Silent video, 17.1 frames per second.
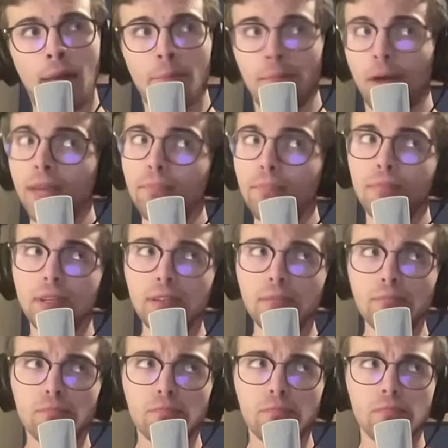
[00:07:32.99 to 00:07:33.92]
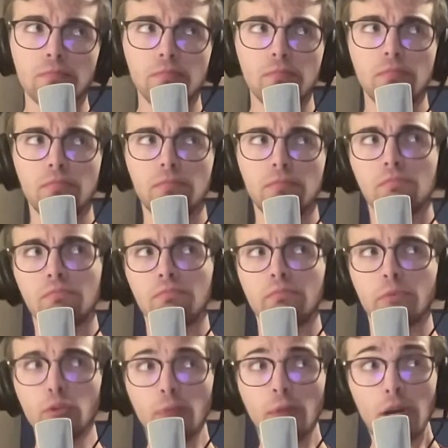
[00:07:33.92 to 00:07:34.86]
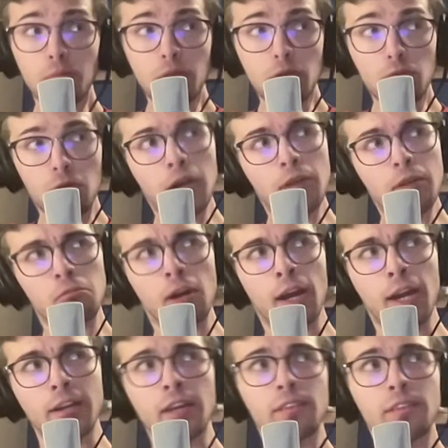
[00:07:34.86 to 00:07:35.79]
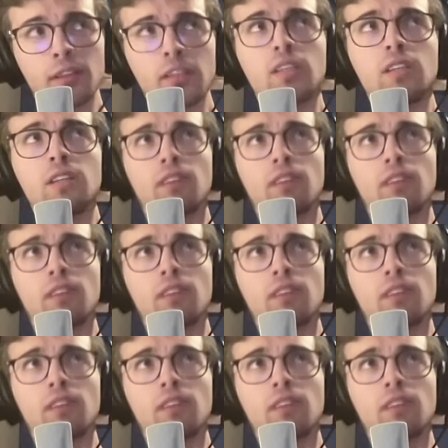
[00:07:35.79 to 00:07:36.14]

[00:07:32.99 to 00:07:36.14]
might be, you might be right, Ryan. I think